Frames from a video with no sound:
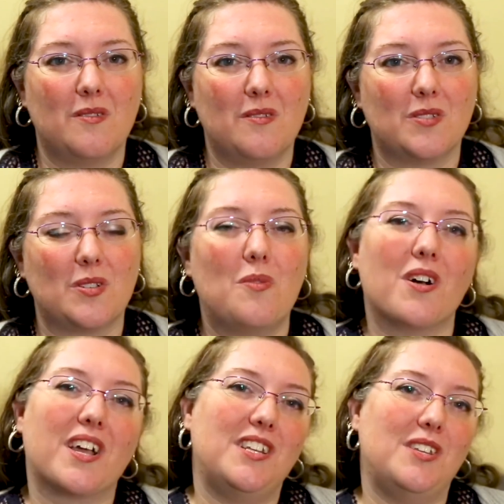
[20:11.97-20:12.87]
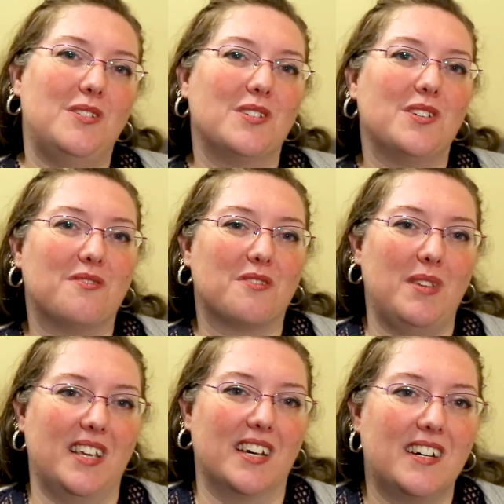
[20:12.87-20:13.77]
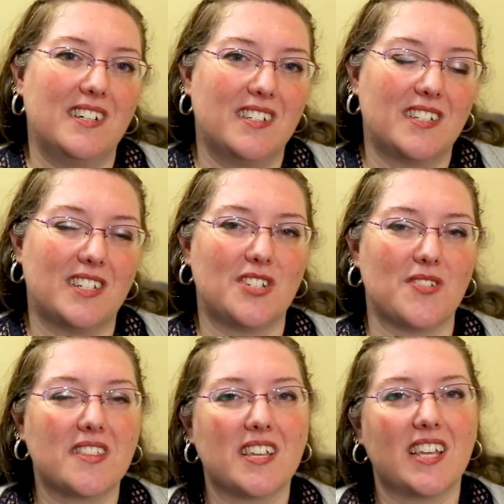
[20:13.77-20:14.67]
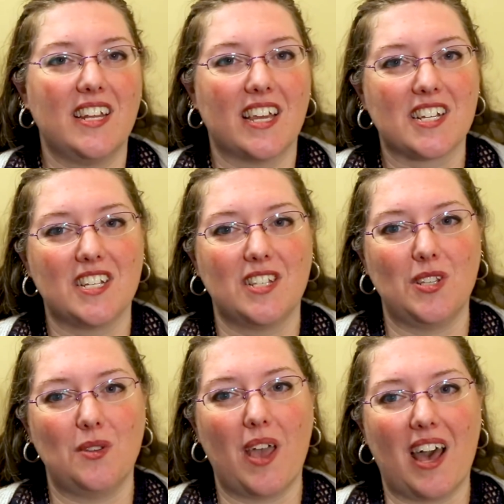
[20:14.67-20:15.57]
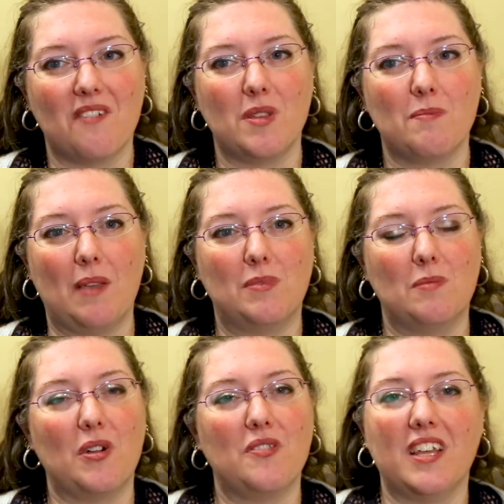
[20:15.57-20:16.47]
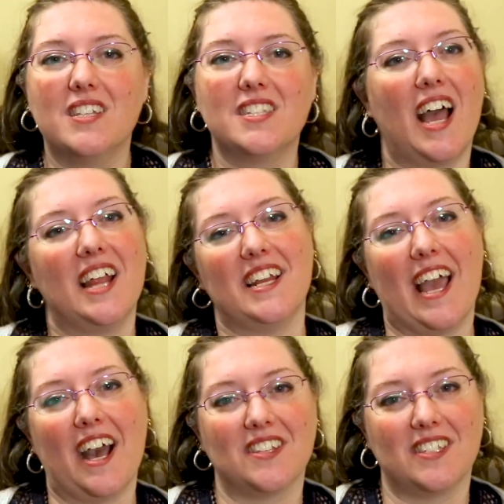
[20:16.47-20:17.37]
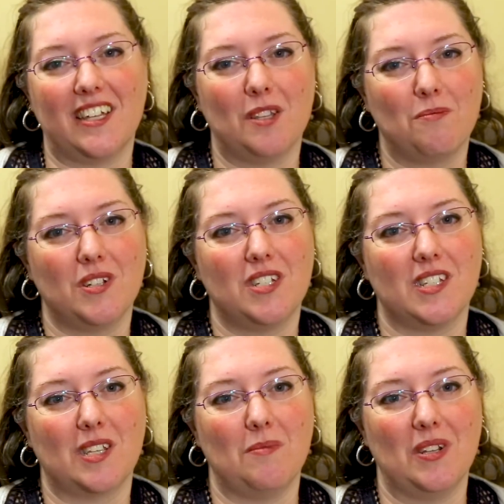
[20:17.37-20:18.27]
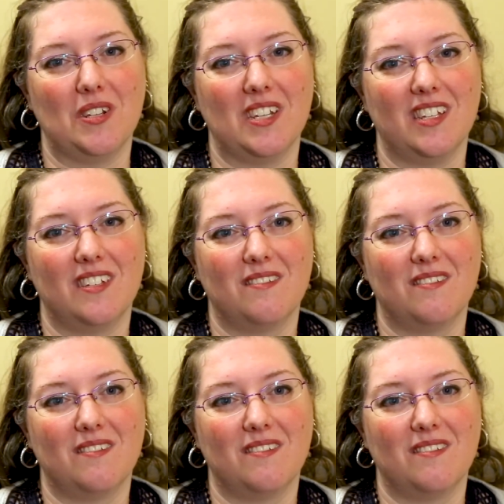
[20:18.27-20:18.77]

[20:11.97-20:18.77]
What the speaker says: So what can you do from here to strengthen connections you have with people both inside and outside the Bridges community?